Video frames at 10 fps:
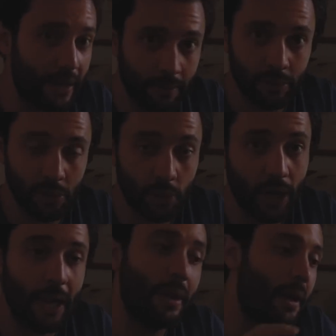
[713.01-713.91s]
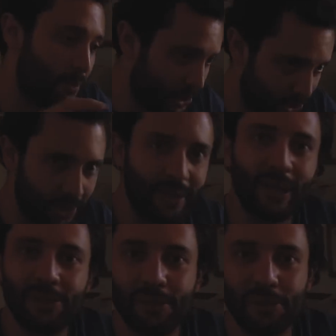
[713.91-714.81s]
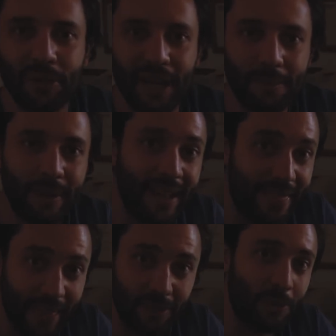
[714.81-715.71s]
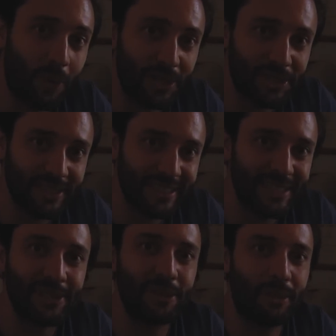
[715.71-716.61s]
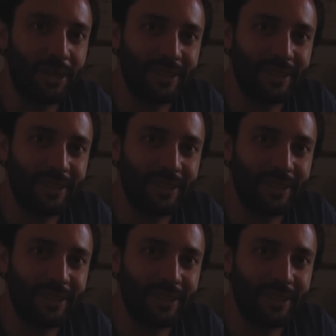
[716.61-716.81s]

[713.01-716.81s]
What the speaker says: you haven't subscribed, be sure to click and subscribe. Thanks for watching. See you tomorrow.